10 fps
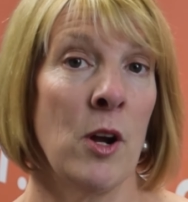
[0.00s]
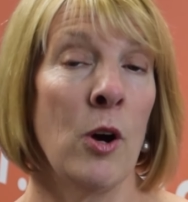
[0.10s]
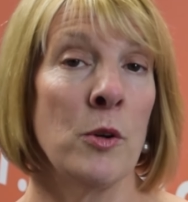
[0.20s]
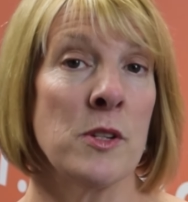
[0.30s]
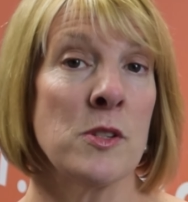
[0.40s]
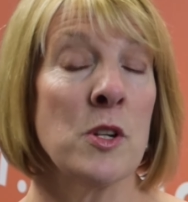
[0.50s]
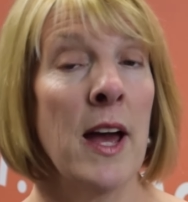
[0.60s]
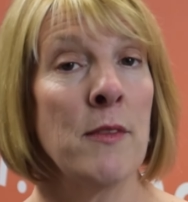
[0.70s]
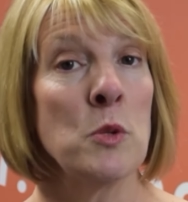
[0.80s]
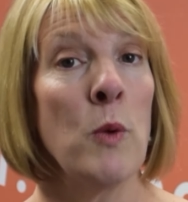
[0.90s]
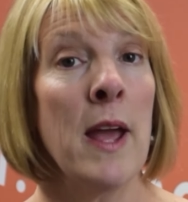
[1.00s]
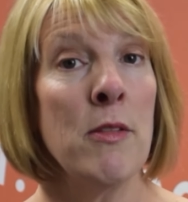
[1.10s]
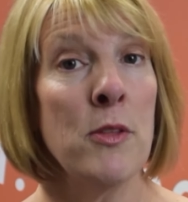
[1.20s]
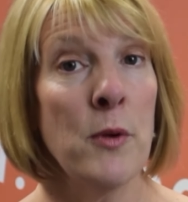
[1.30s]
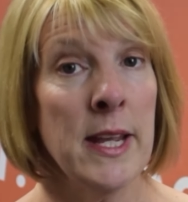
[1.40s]
holders to have to
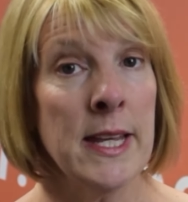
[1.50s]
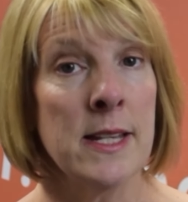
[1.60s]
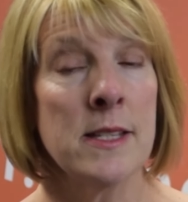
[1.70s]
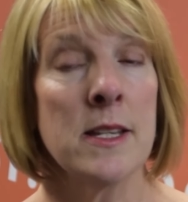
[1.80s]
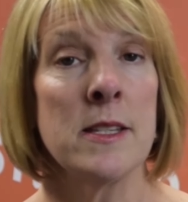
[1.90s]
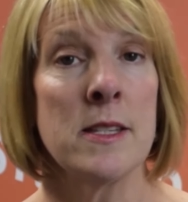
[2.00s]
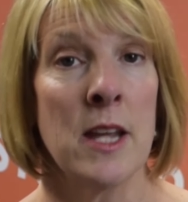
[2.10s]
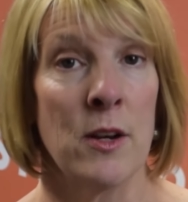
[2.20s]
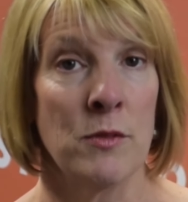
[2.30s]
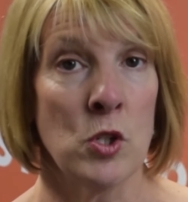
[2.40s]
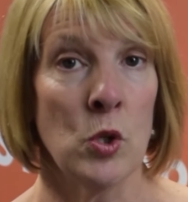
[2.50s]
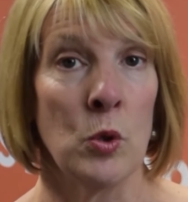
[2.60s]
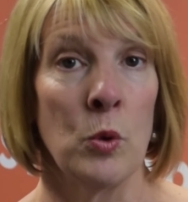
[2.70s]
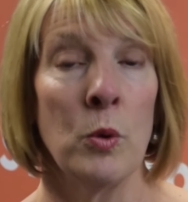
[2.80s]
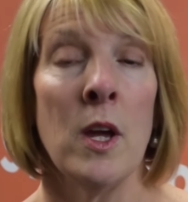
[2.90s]
wait 3 years instead of
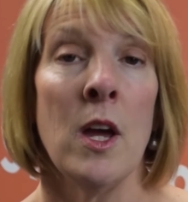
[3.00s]
2.